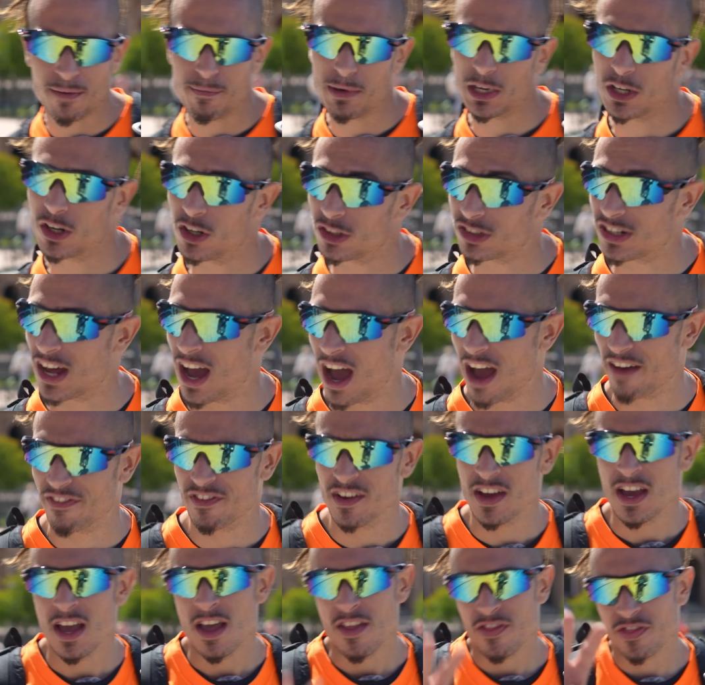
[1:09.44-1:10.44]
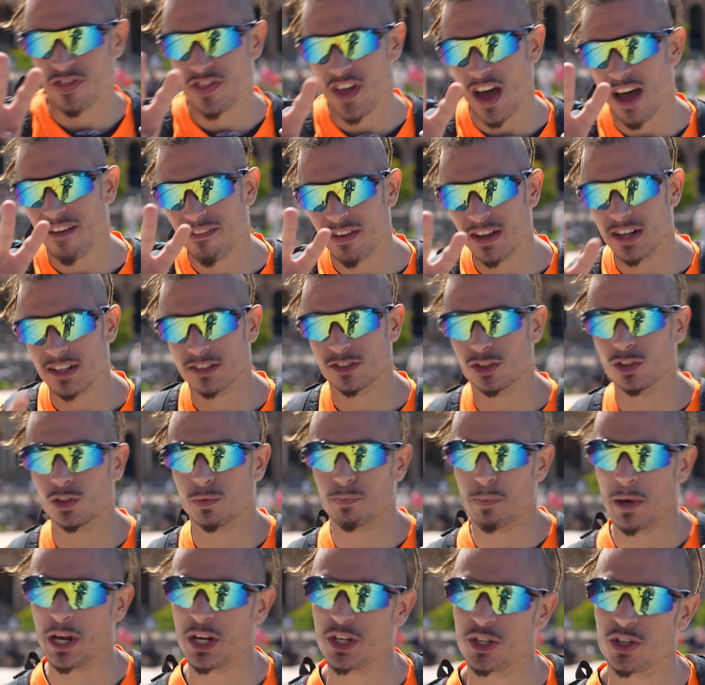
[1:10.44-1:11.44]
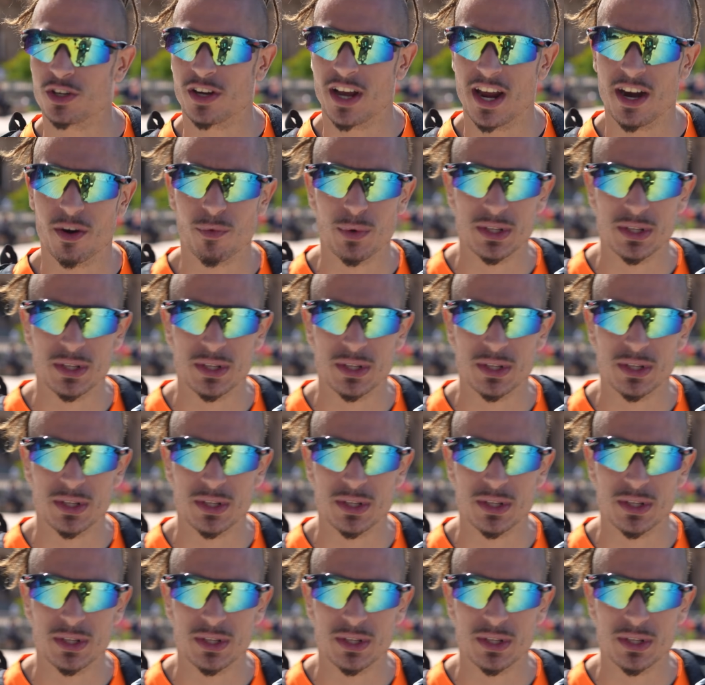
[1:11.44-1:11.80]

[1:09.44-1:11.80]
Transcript: because have double suspension air